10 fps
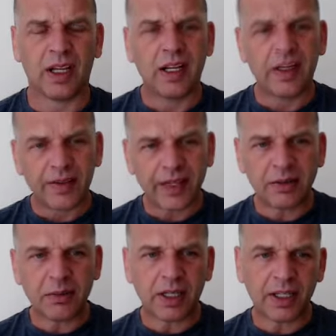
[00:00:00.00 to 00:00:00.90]
they
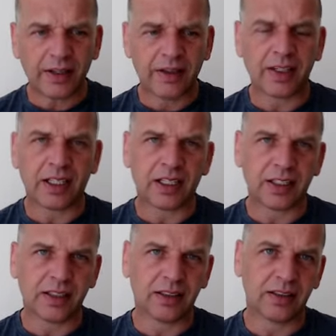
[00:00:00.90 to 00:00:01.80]
might
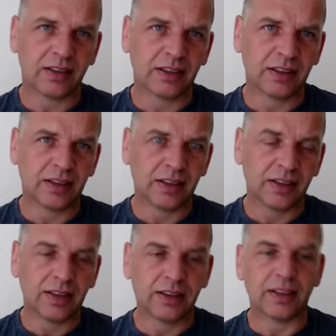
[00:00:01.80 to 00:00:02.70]
think
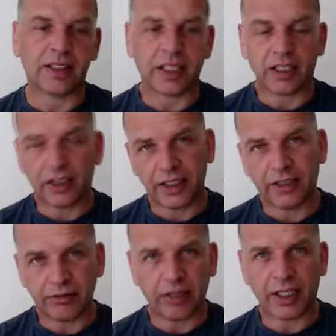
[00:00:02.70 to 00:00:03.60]
that they are
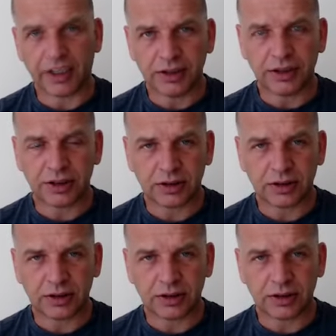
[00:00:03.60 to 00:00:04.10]
in range